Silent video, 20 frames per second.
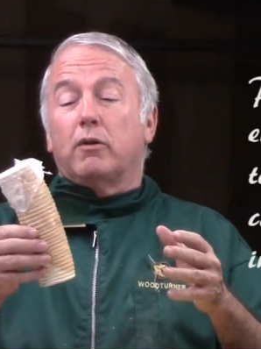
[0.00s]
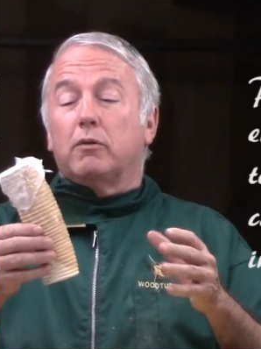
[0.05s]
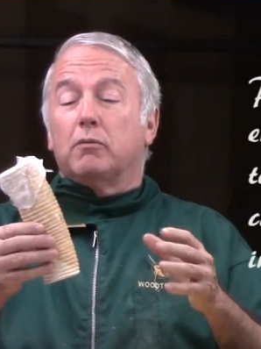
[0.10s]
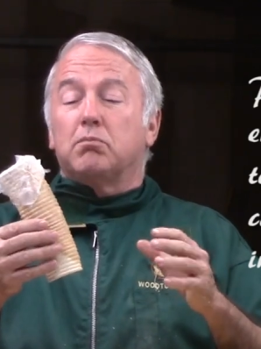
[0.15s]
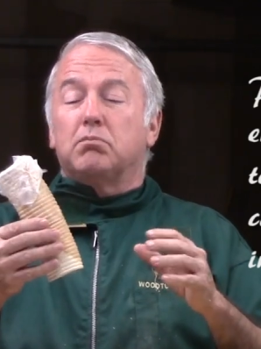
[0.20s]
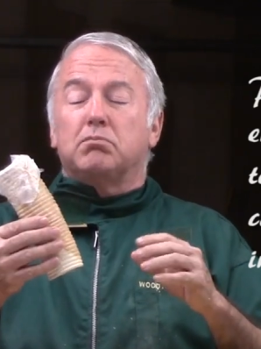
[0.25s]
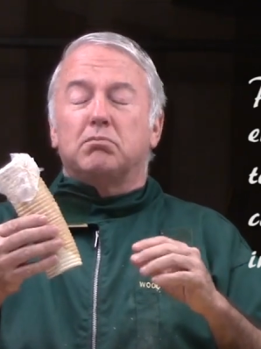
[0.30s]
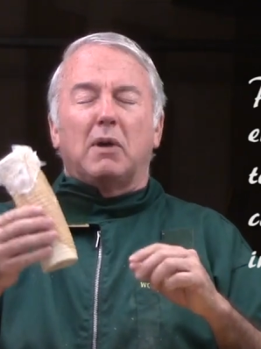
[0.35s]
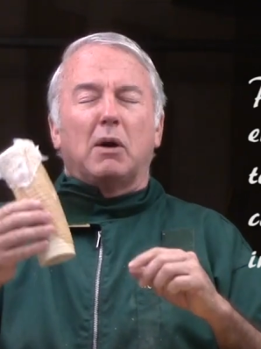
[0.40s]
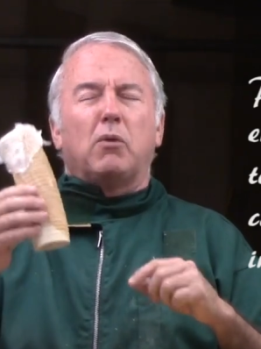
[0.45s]
and
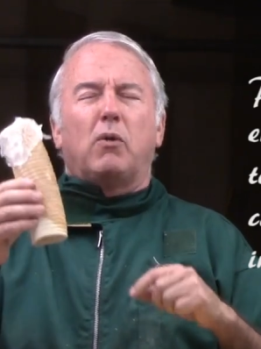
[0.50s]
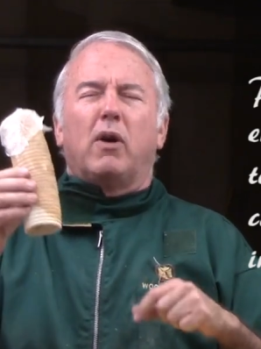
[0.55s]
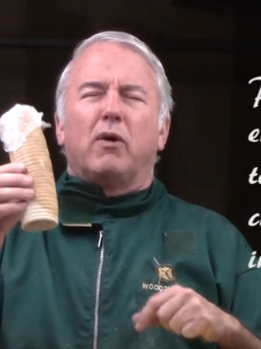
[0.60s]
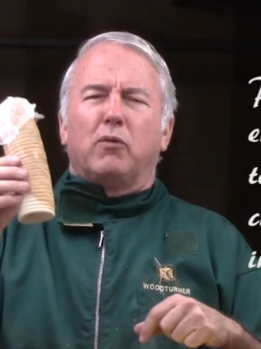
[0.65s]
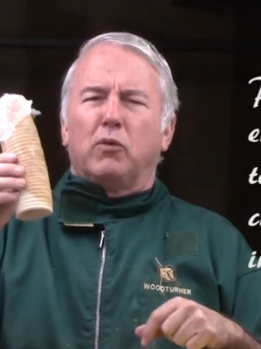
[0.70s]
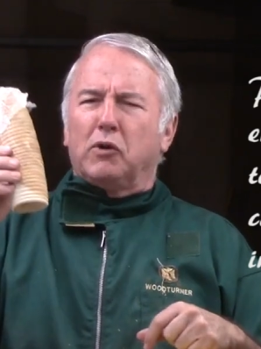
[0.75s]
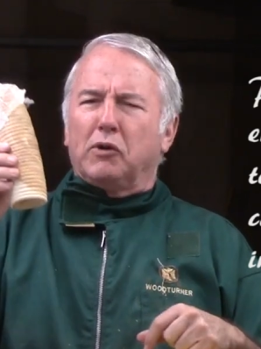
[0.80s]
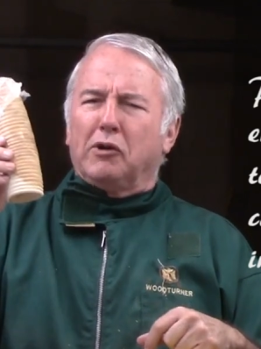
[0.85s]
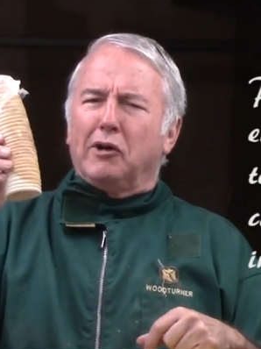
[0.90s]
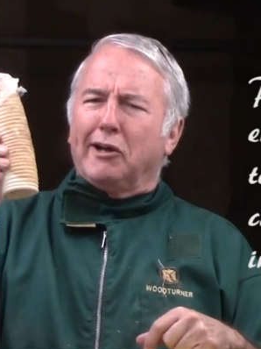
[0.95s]
my
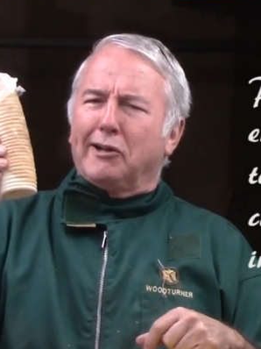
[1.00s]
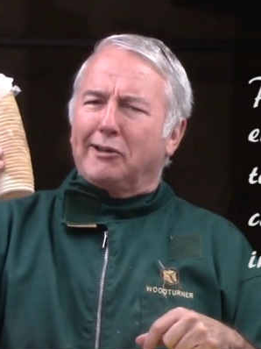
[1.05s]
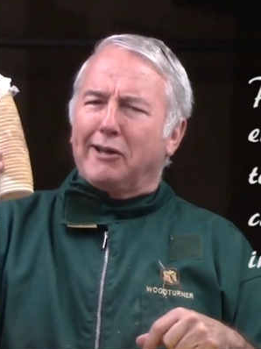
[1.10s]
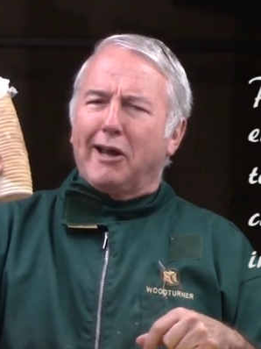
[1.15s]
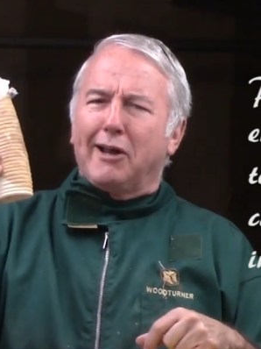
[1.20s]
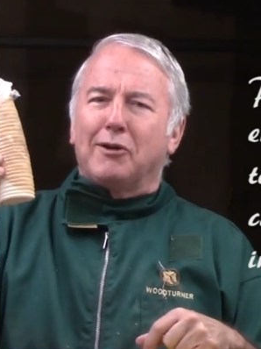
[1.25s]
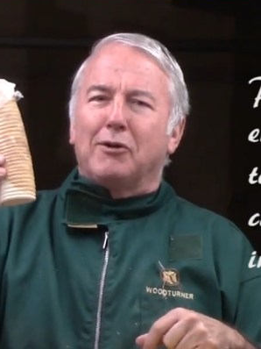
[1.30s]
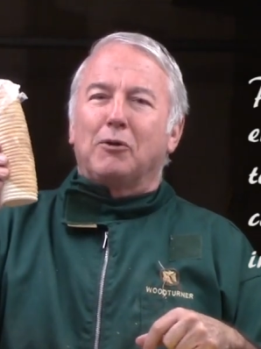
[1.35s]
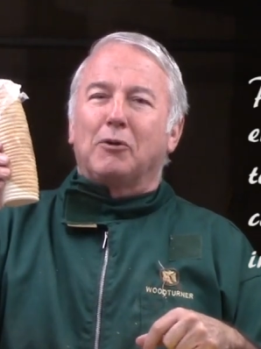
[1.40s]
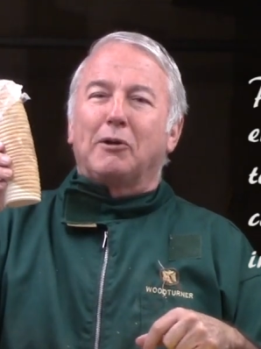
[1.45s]
wife wouldn't like
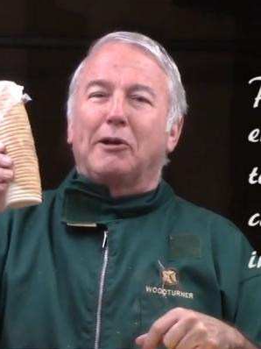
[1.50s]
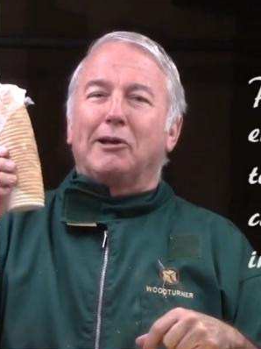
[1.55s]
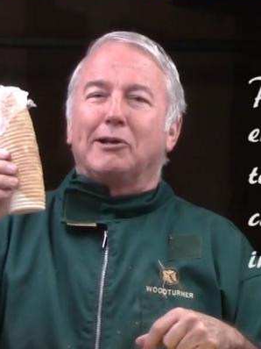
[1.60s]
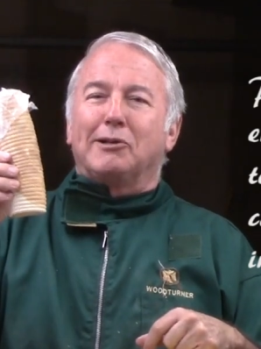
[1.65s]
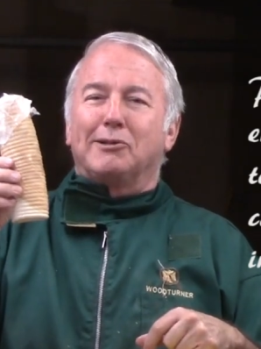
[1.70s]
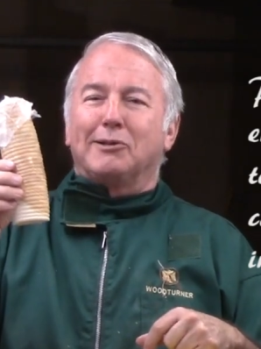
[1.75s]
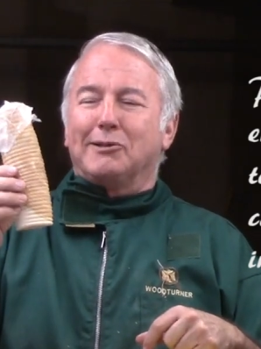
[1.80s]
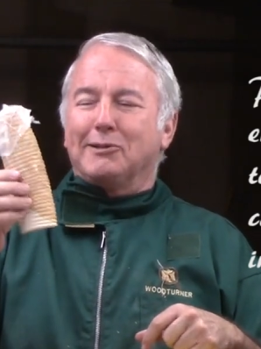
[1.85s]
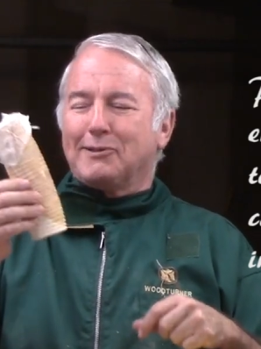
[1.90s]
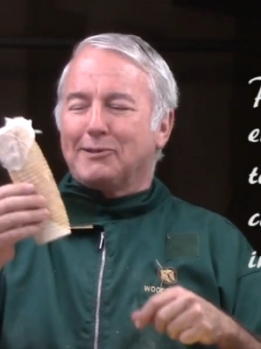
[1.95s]
that in her kitchen.